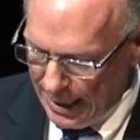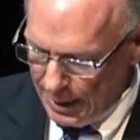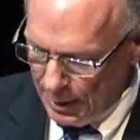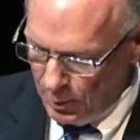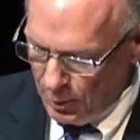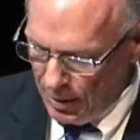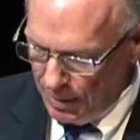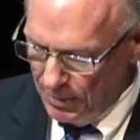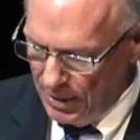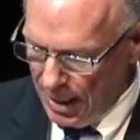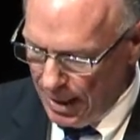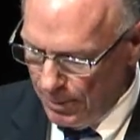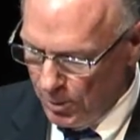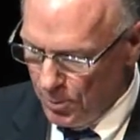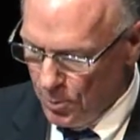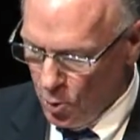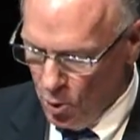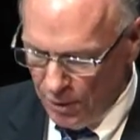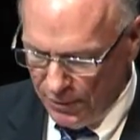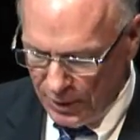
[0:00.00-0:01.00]
sometimes
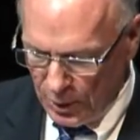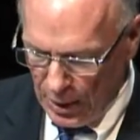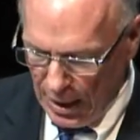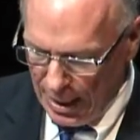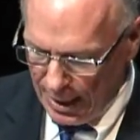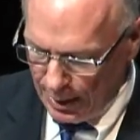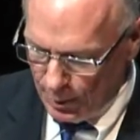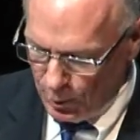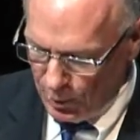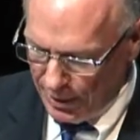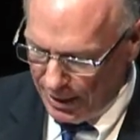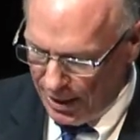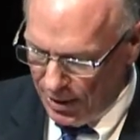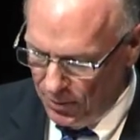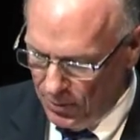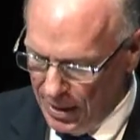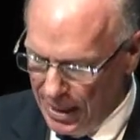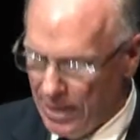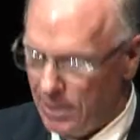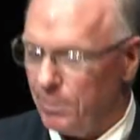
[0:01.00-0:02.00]
more of a challenge to get
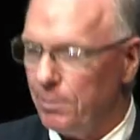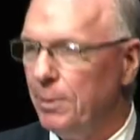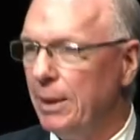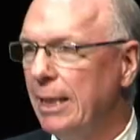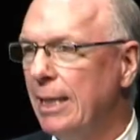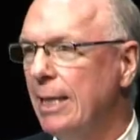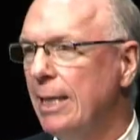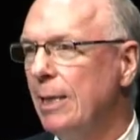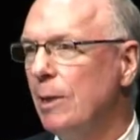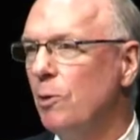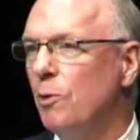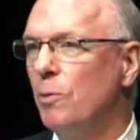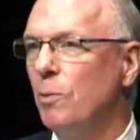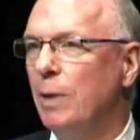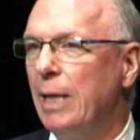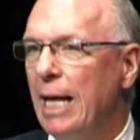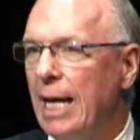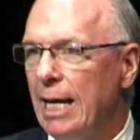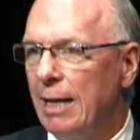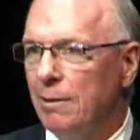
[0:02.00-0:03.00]
around because
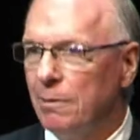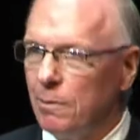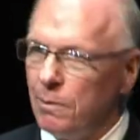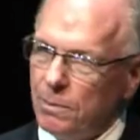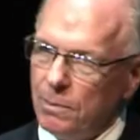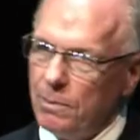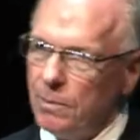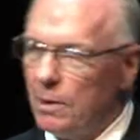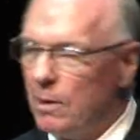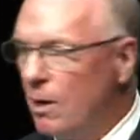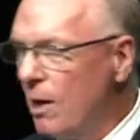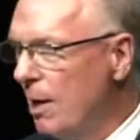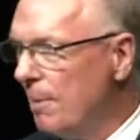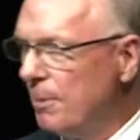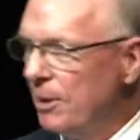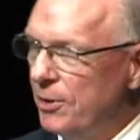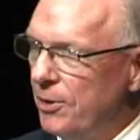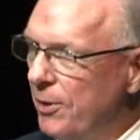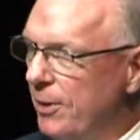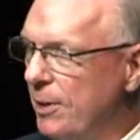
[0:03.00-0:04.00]
we have
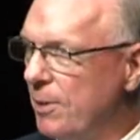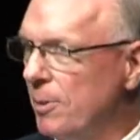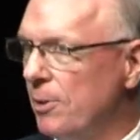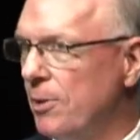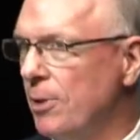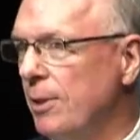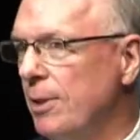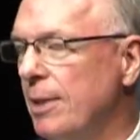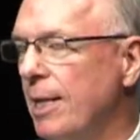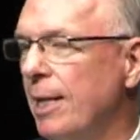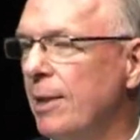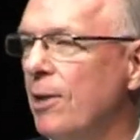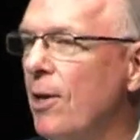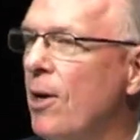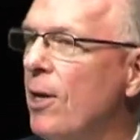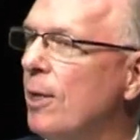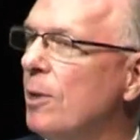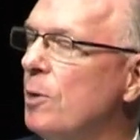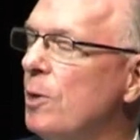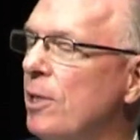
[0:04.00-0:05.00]
opportunities with certain
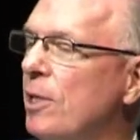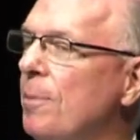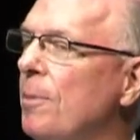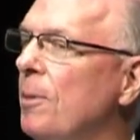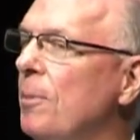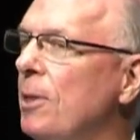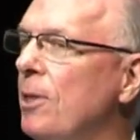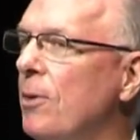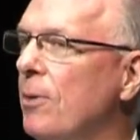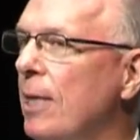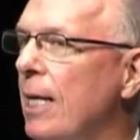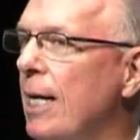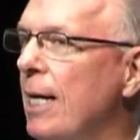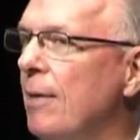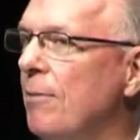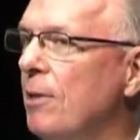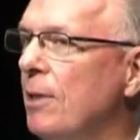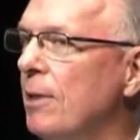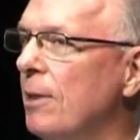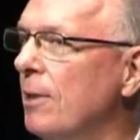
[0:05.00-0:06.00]
technologies, but we don't
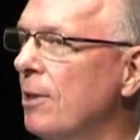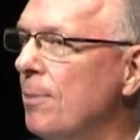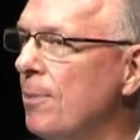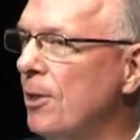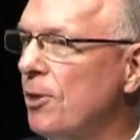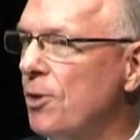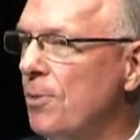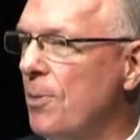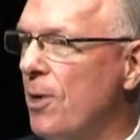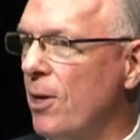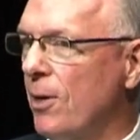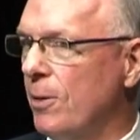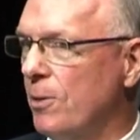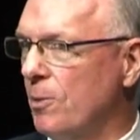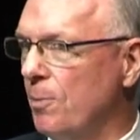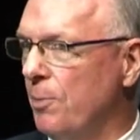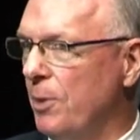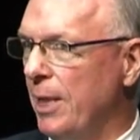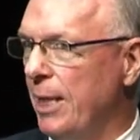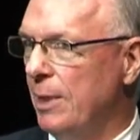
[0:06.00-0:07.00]
have the commercial models
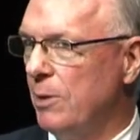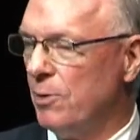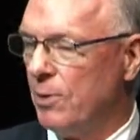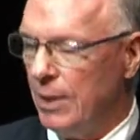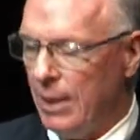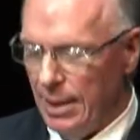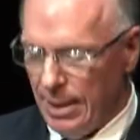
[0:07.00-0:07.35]
in place